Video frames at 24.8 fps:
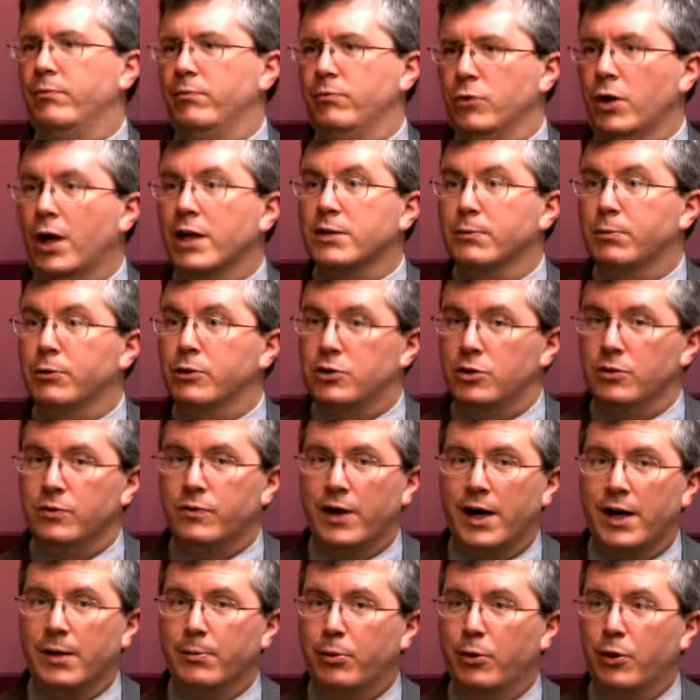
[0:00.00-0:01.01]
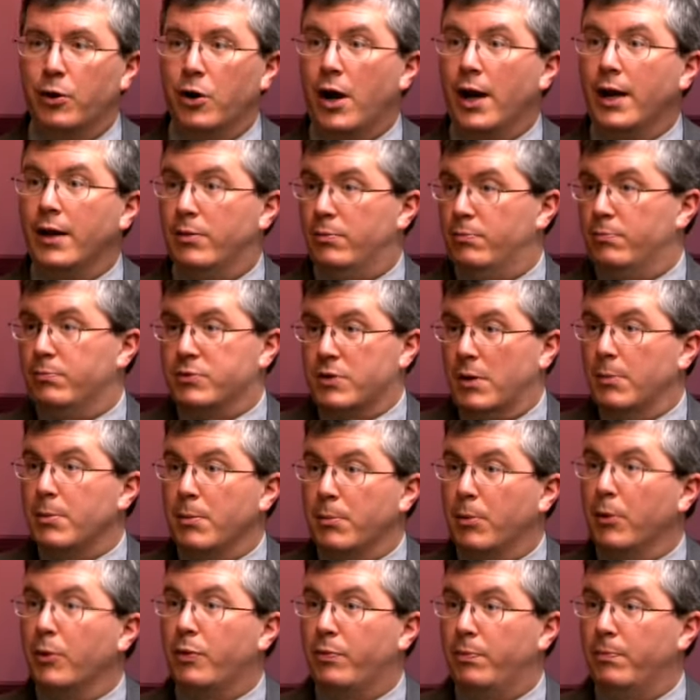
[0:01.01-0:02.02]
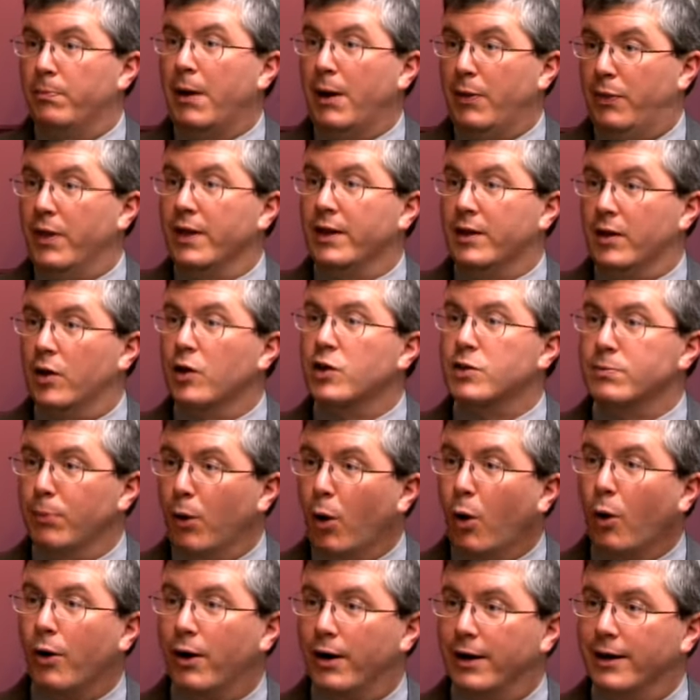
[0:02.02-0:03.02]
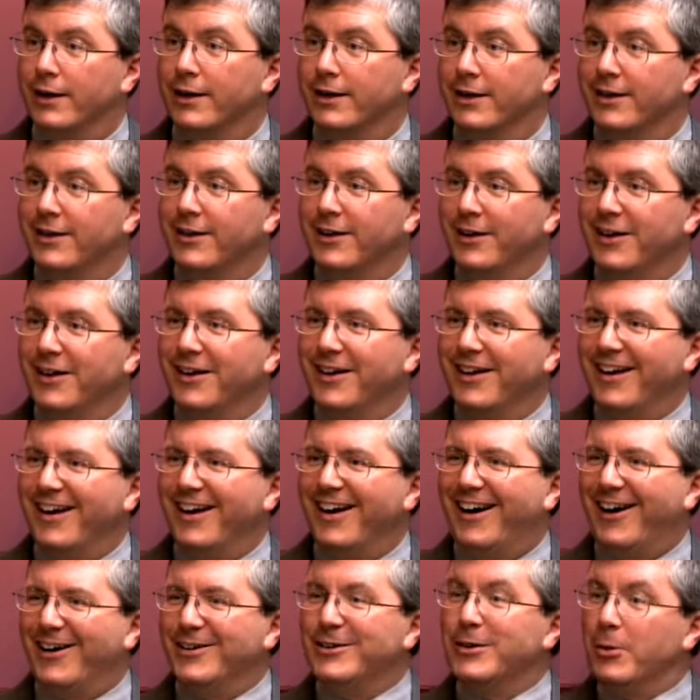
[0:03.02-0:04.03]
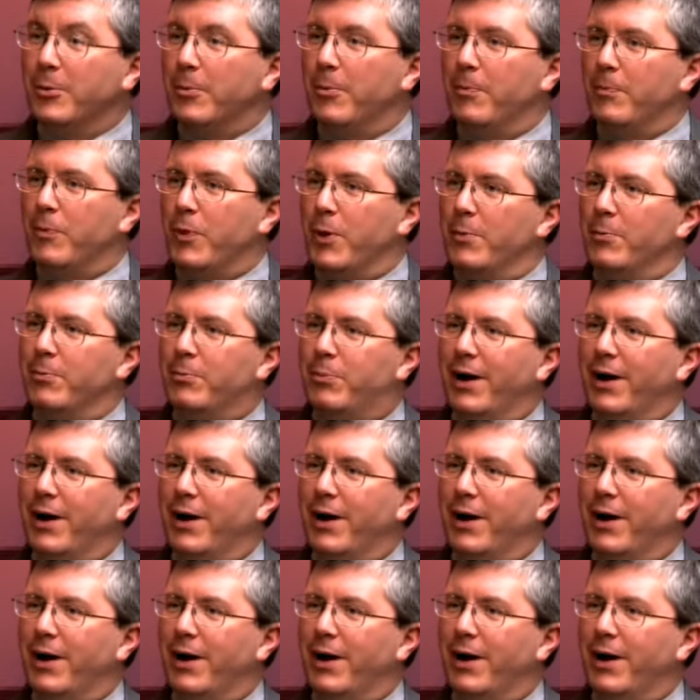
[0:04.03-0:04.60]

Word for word: not to put too fine a point on it some people might think that it's boring mm-hmm.